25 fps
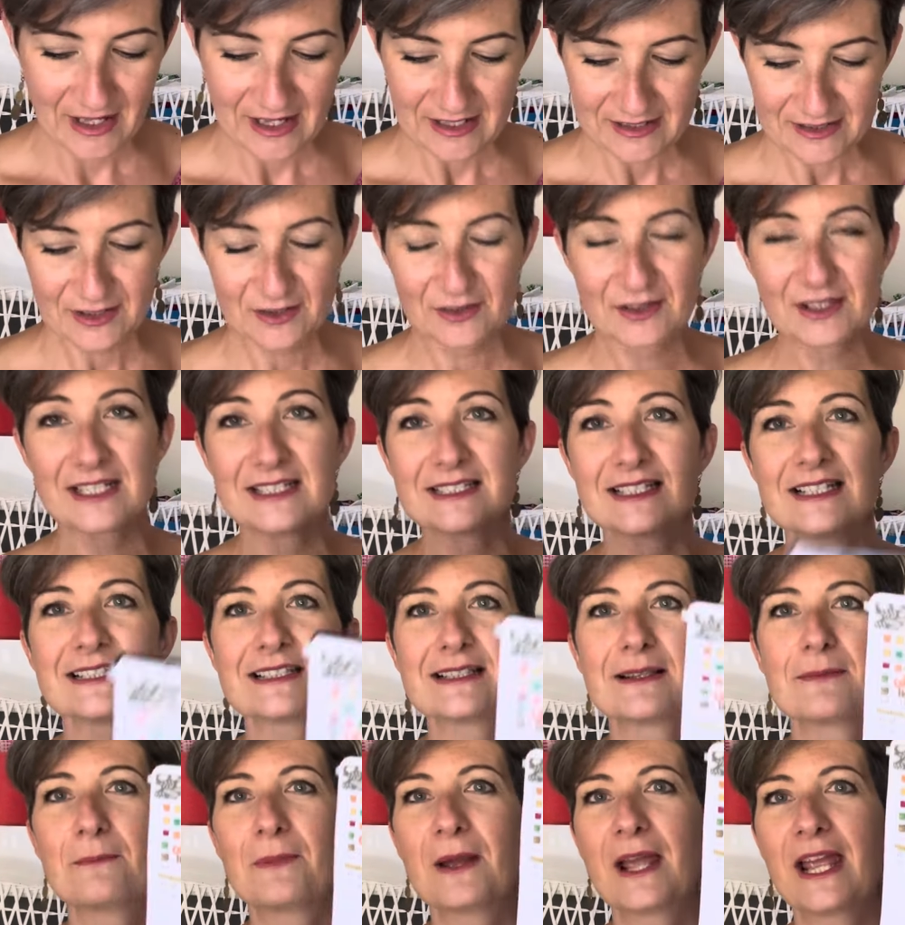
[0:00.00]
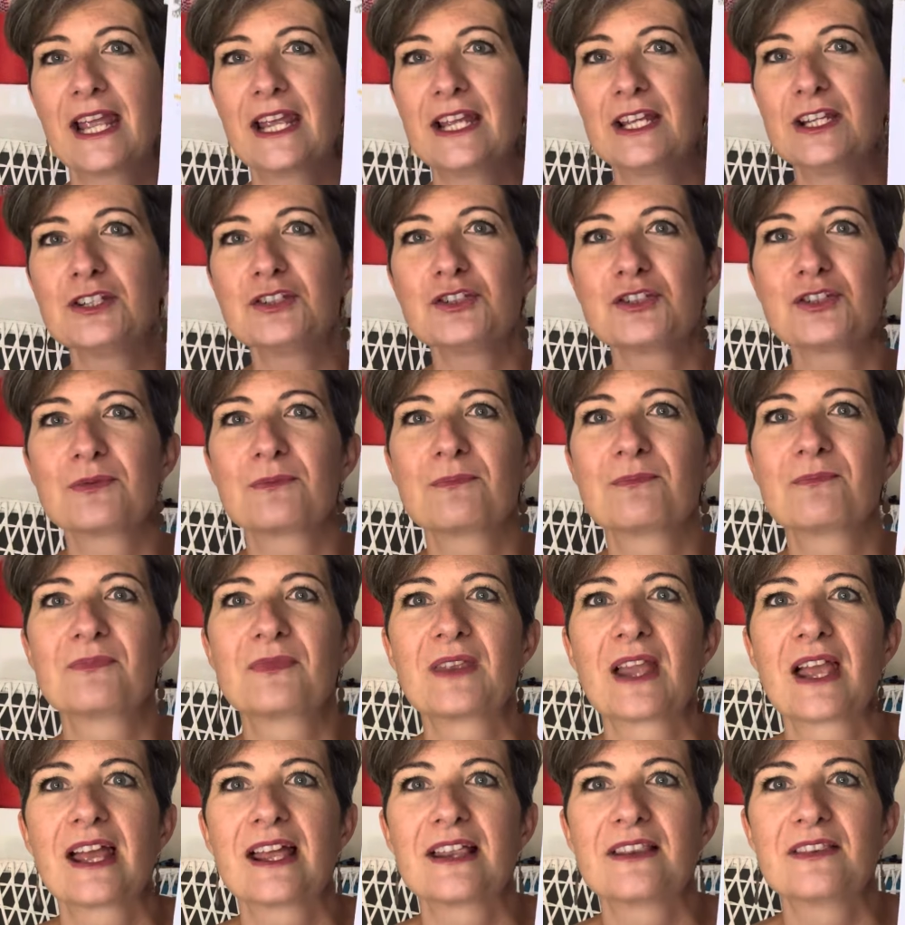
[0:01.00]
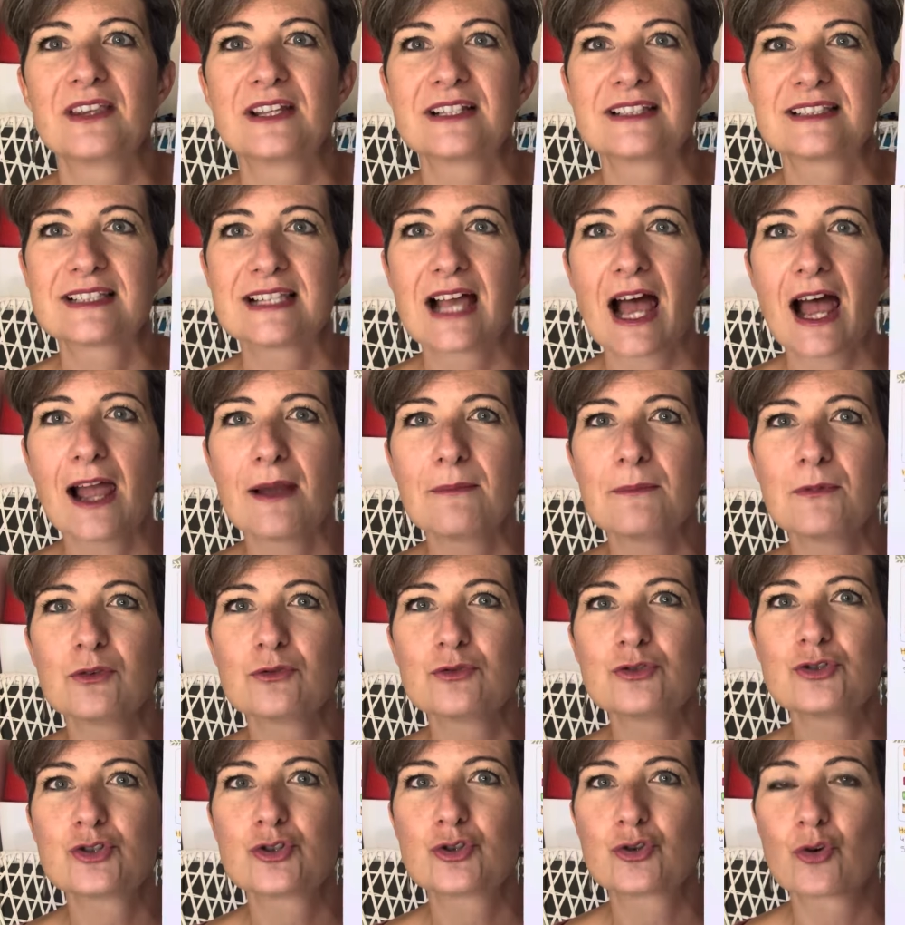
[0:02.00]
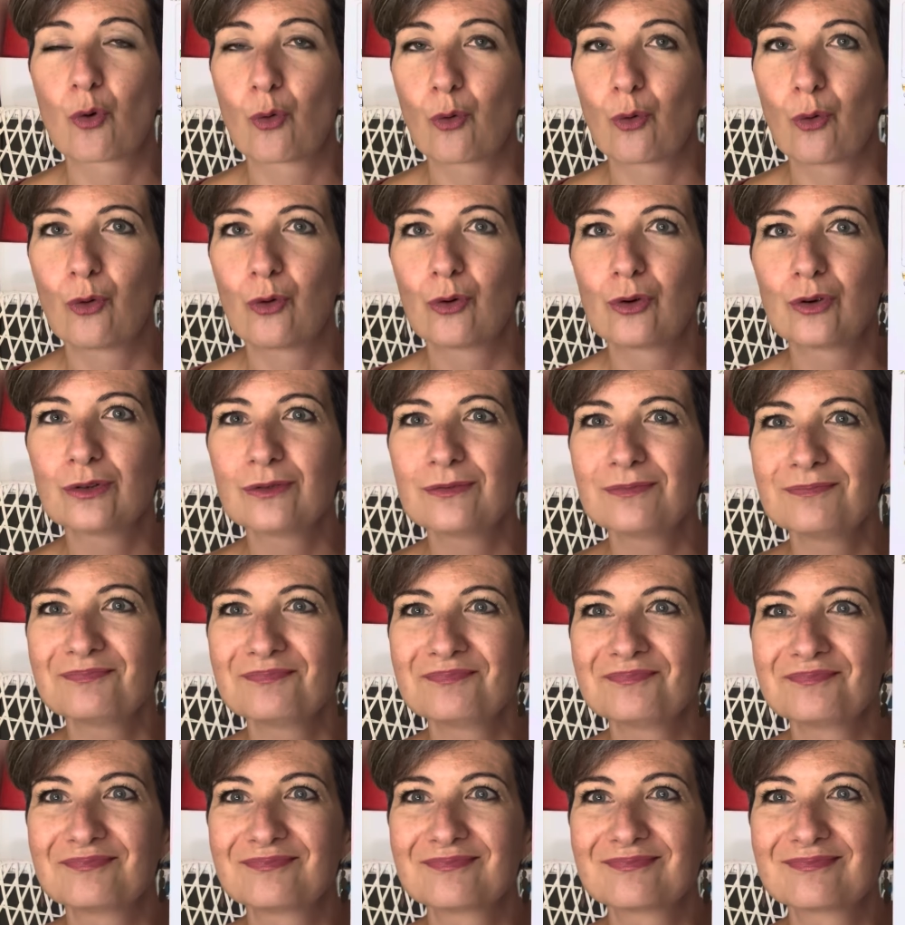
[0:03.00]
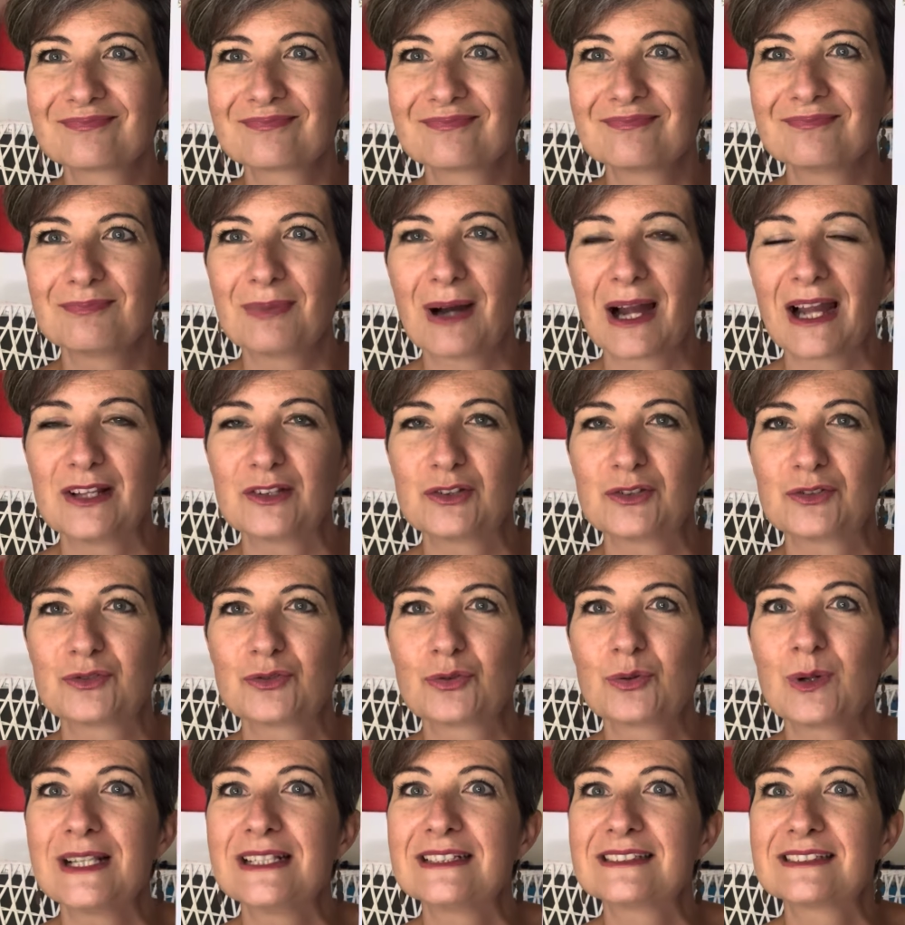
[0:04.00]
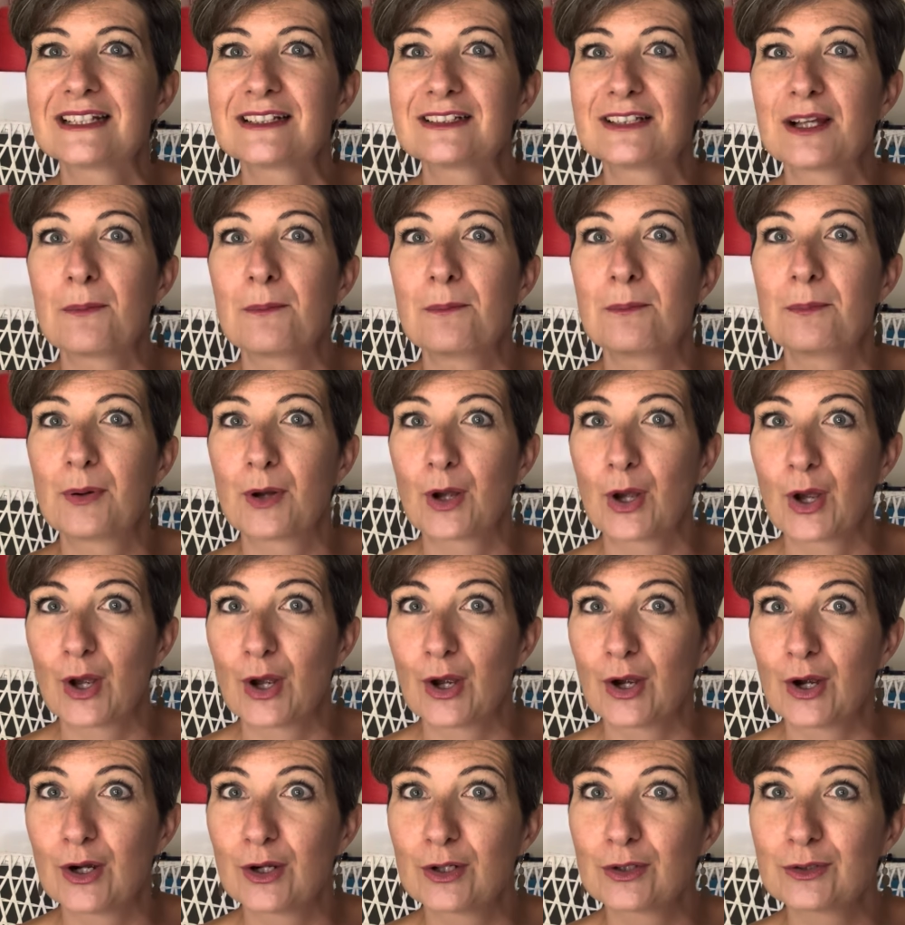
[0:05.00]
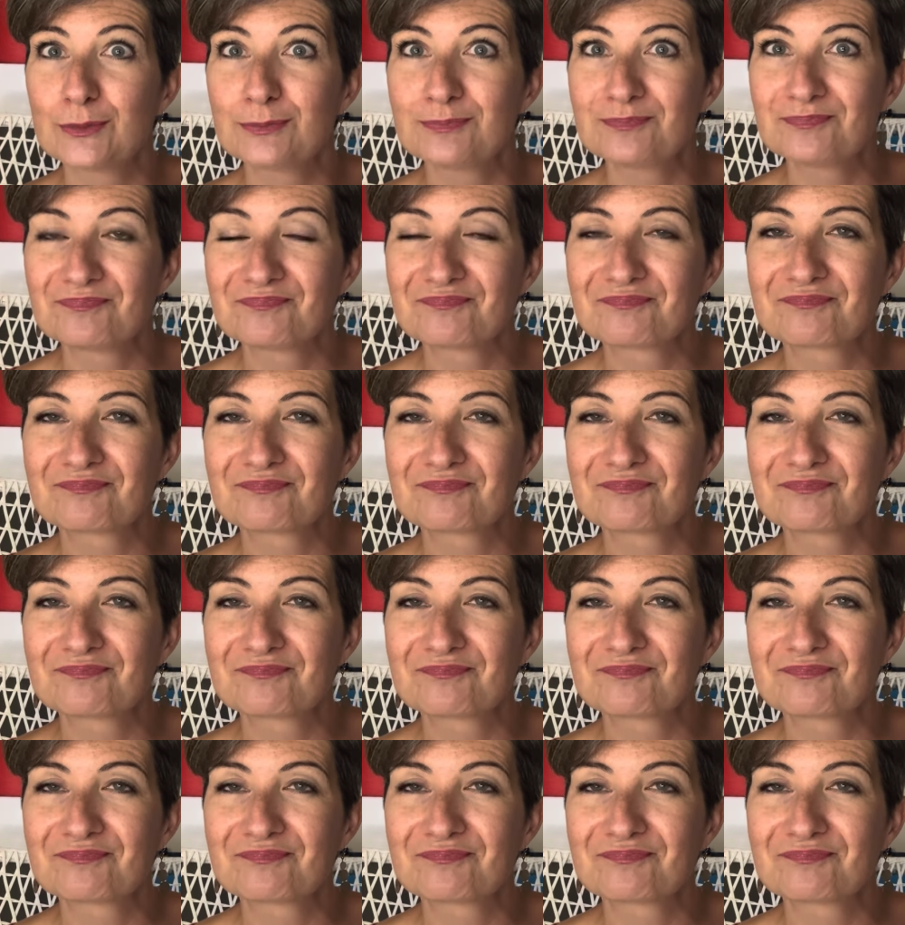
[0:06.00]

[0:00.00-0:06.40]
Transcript: So this is the page, the Simon Shawl by Twinset and Pearl